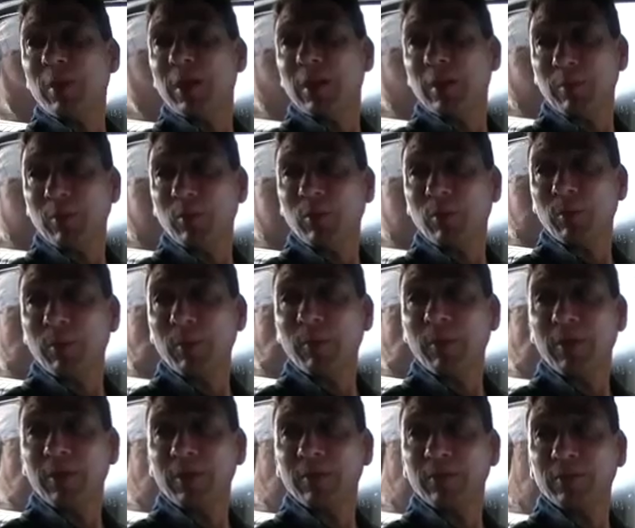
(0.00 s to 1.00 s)
as many, but we're
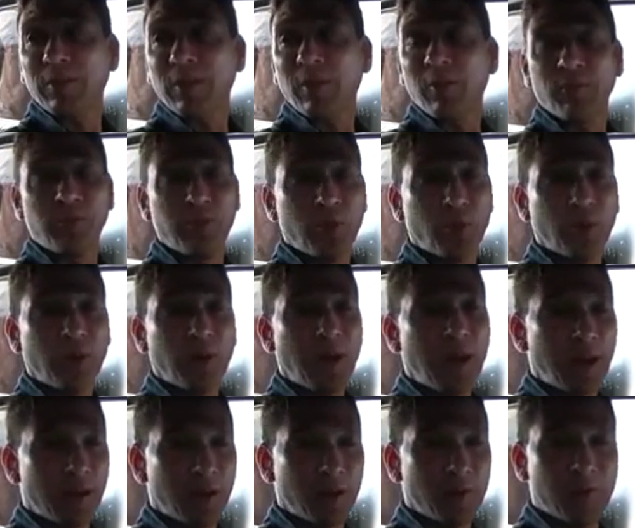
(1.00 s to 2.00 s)
prepared to sell fewer,
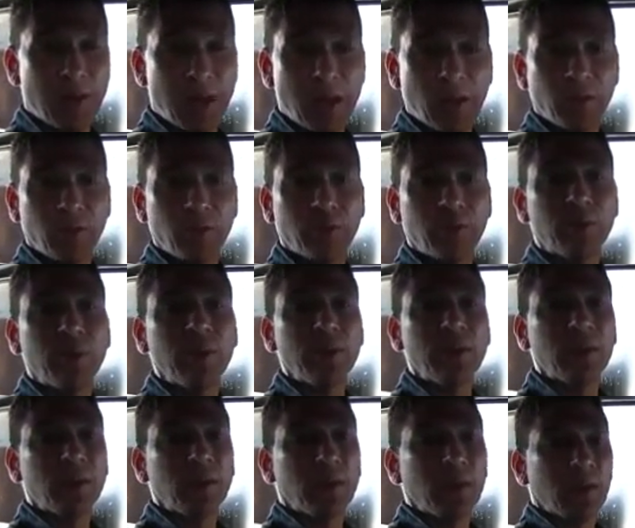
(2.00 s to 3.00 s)
higher value,
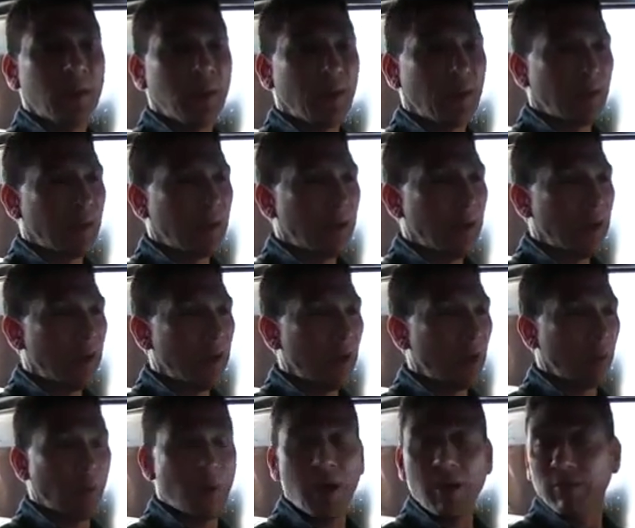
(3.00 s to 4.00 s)

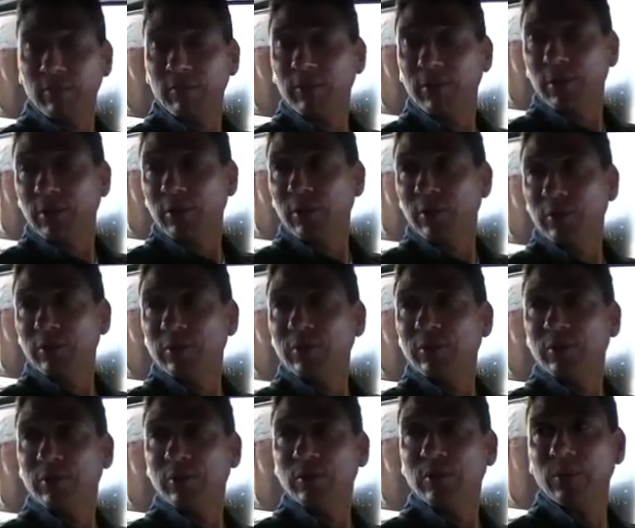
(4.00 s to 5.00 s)
higher profit
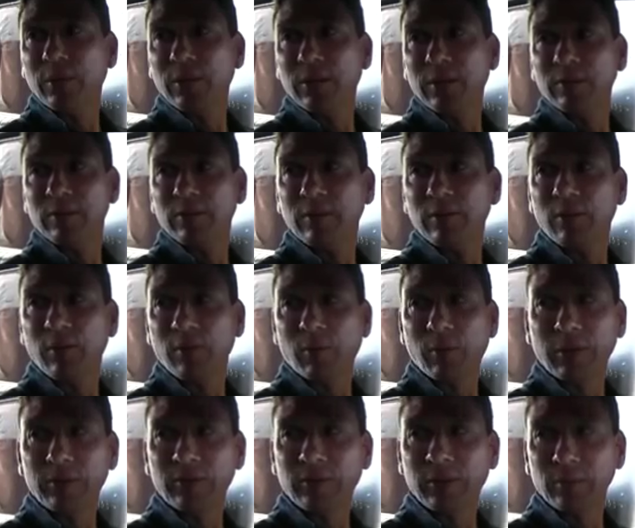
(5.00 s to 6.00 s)
vehicles to the
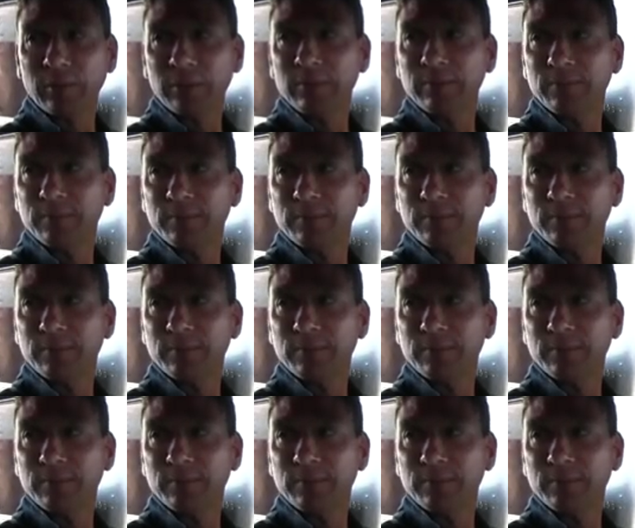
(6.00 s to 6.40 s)
right segment.